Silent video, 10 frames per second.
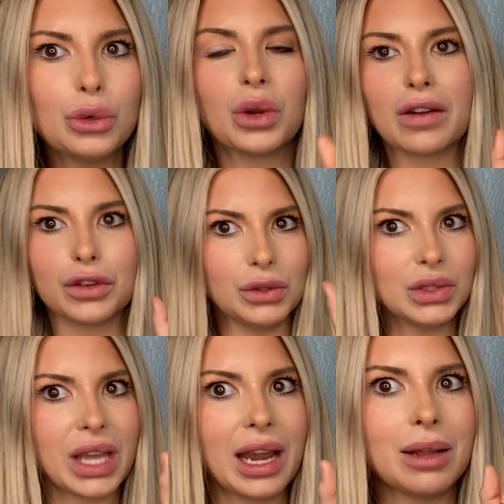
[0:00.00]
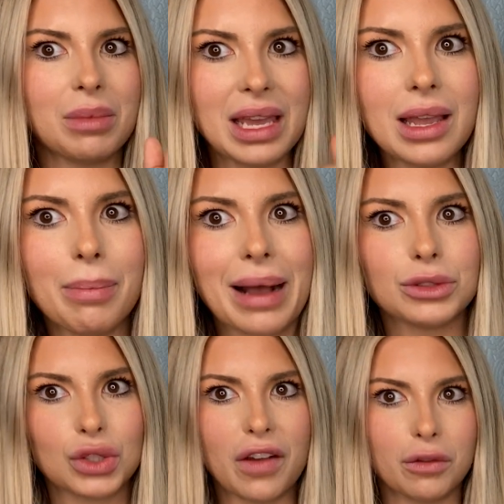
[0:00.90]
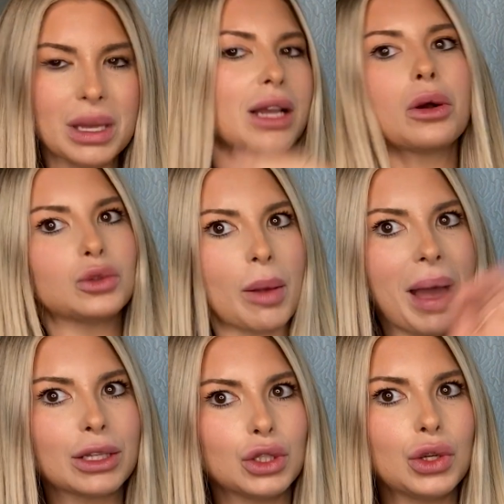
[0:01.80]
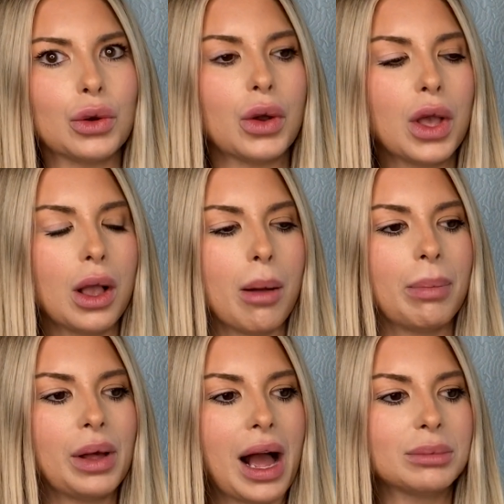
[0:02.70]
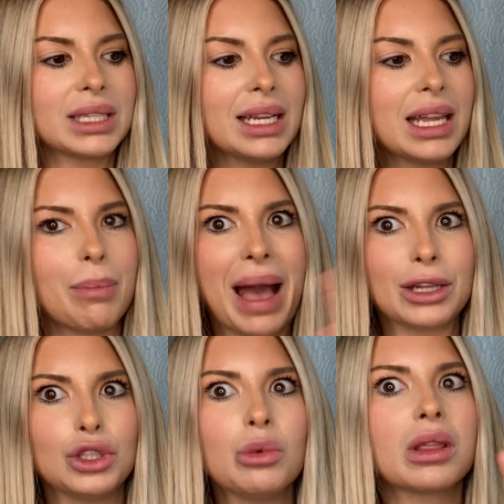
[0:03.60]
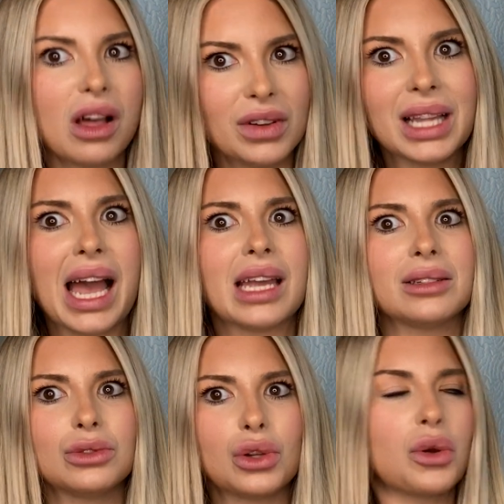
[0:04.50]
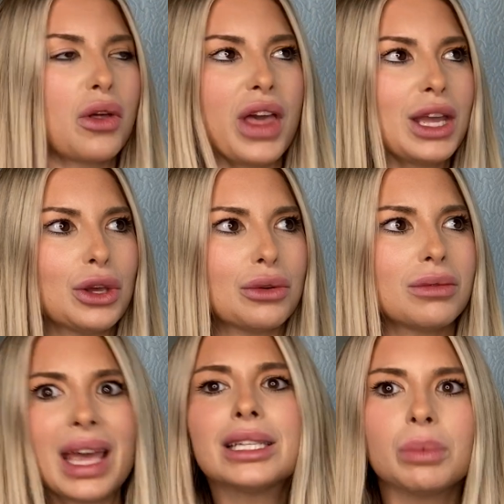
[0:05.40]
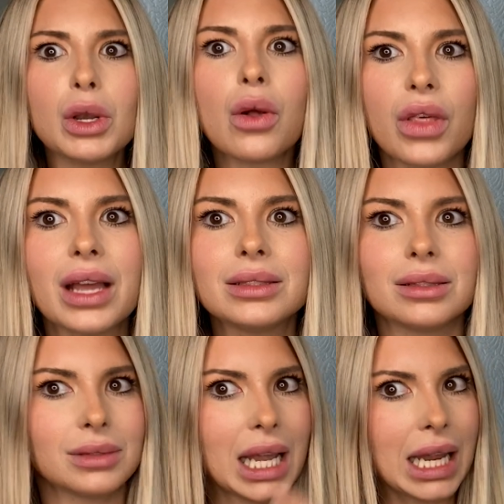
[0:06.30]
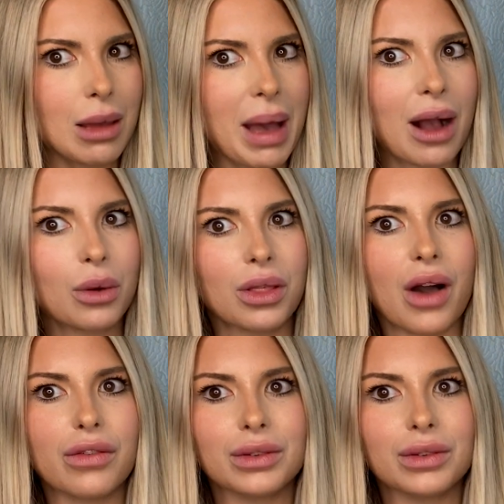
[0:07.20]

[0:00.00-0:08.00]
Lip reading: Whatever you say to me bounces off of me and goes right back to you. But I'm sending it back to you with love and light. So no thank you. Thanks, but no thanks. Sending it back with love.